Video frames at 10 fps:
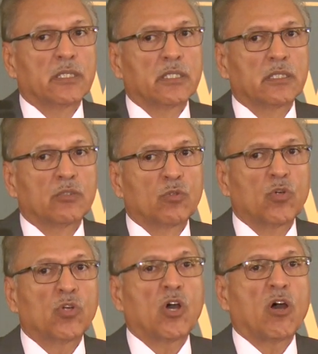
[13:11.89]
the
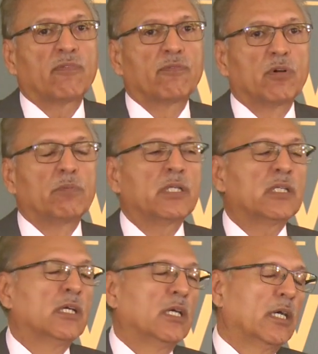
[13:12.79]
role of
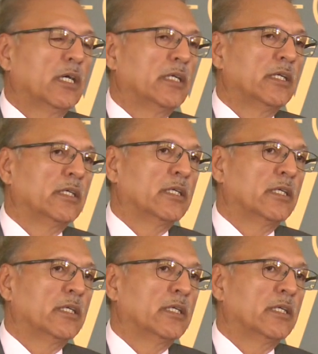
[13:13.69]
women uh, eh,